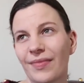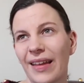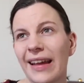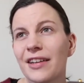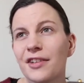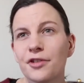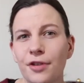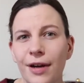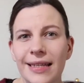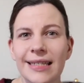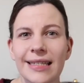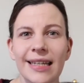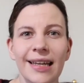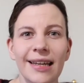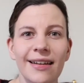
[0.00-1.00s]

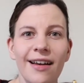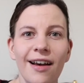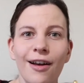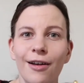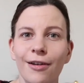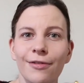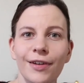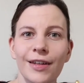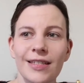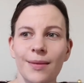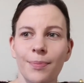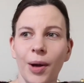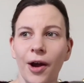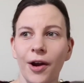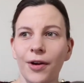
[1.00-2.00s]
interesting enough, I
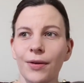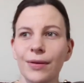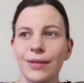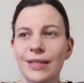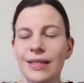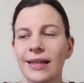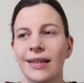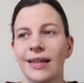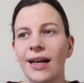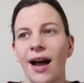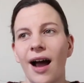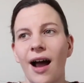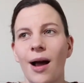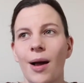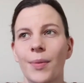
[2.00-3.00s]
suppose,
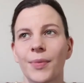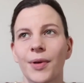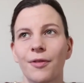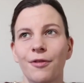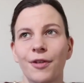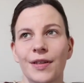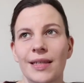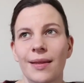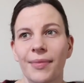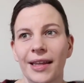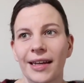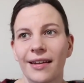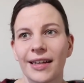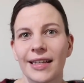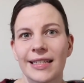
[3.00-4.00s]
for something
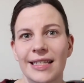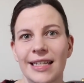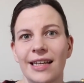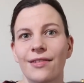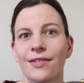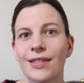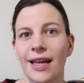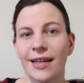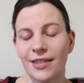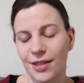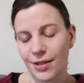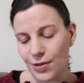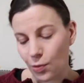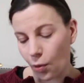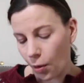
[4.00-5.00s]
like a Secret Santa
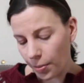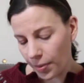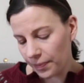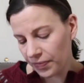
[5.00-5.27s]
swap.